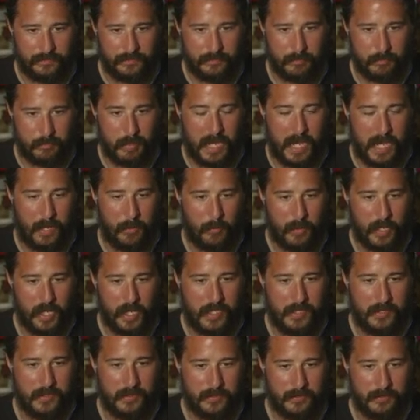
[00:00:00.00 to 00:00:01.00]

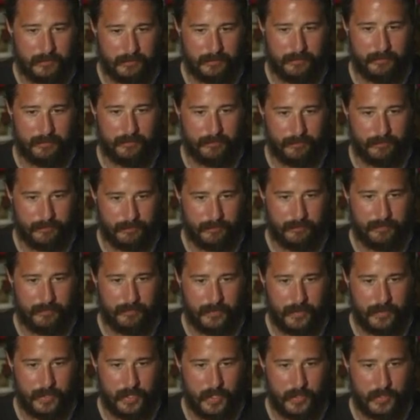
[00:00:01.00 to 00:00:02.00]
Poway,
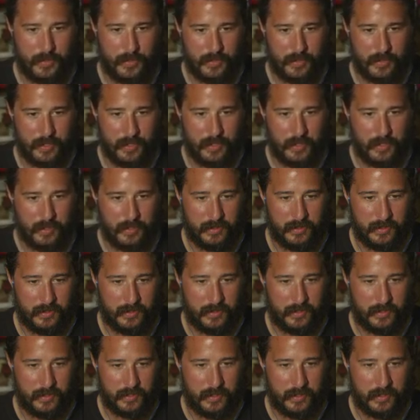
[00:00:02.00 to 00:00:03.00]
another uh,
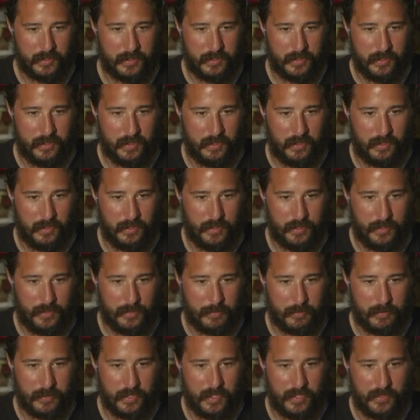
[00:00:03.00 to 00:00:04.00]
another
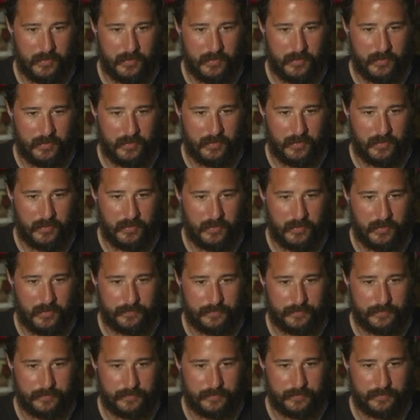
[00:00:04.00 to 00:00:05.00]
place
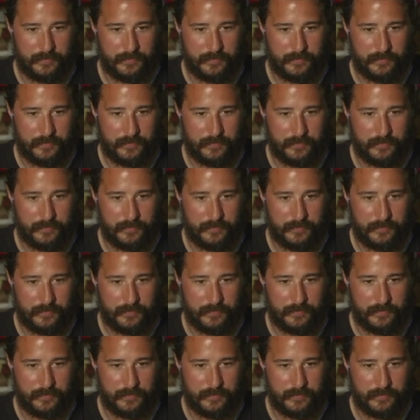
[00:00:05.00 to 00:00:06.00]
in San
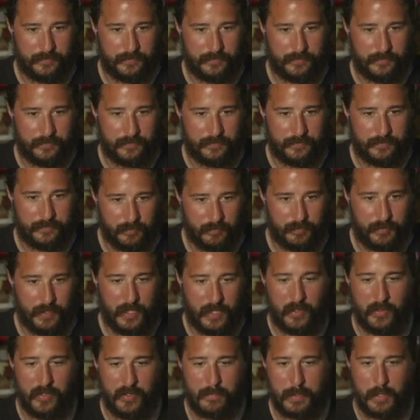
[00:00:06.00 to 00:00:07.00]
Diego County.
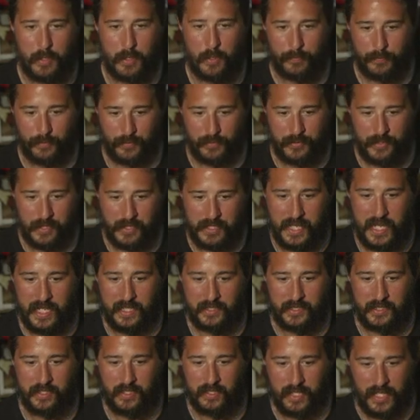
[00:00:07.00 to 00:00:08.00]
Very beautiful city.
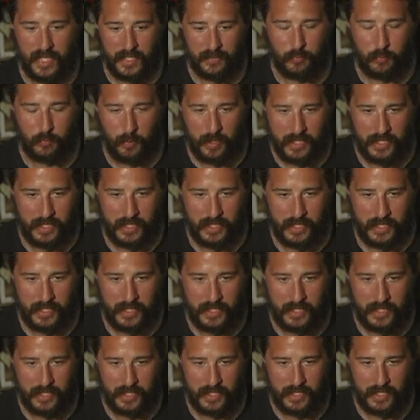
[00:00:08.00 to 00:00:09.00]
Actually, the last wedding I
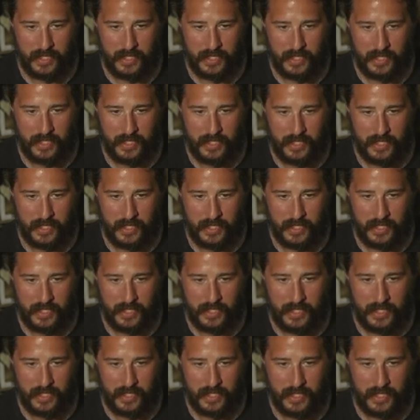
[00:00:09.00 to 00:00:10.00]
did was in November at the
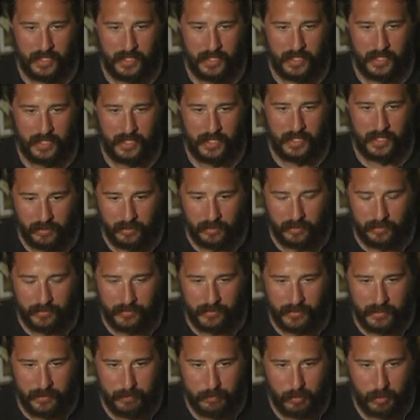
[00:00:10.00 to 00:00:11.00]
Poway uh,
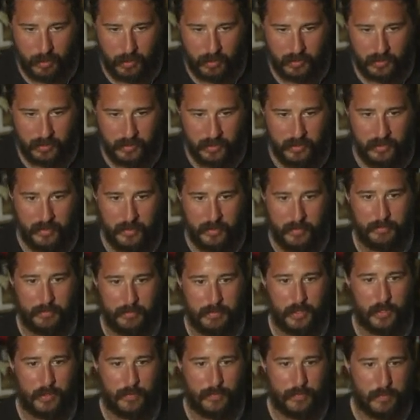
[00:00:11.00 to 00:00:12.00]
City Park.
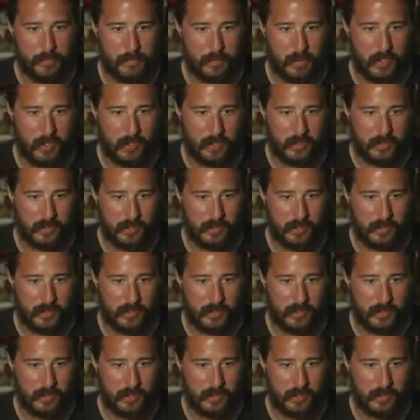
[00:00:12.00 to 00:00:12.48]
Beautiful park.